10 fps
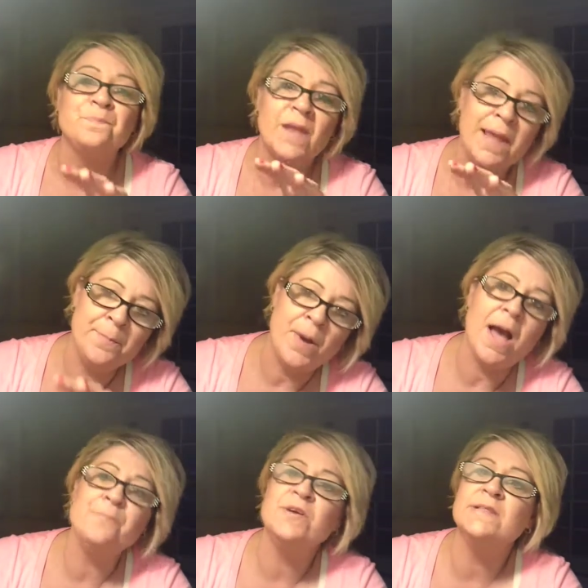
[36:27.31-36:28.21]
a
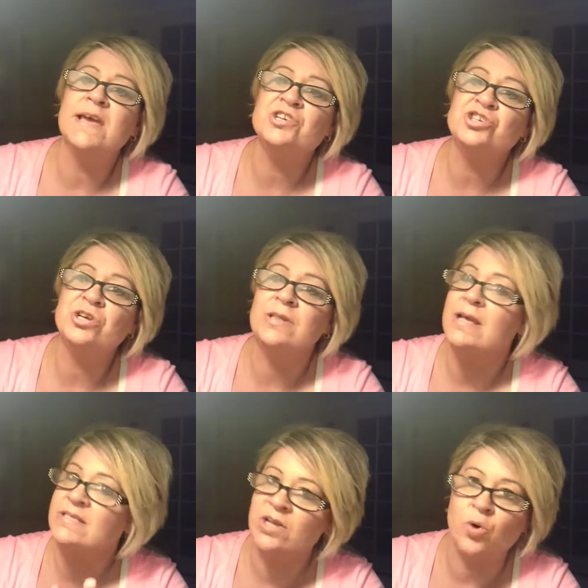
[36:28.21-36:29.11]
population
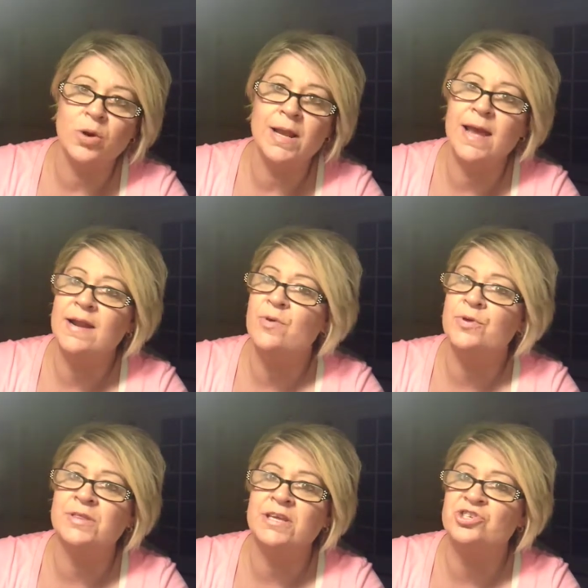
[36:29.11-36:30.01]
that's going at it
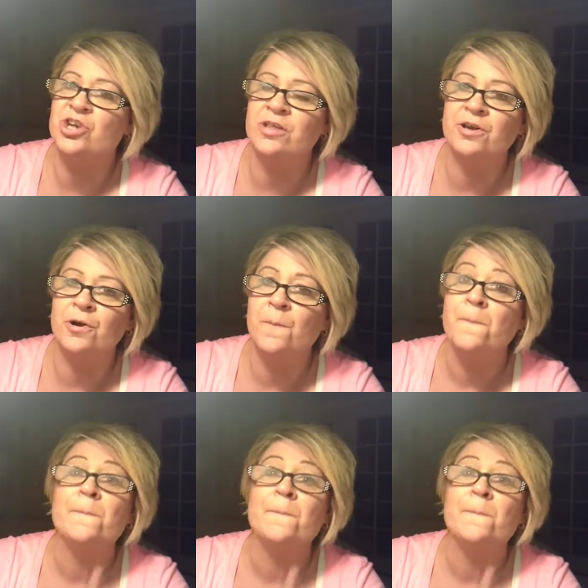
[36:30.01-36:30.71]
with each other,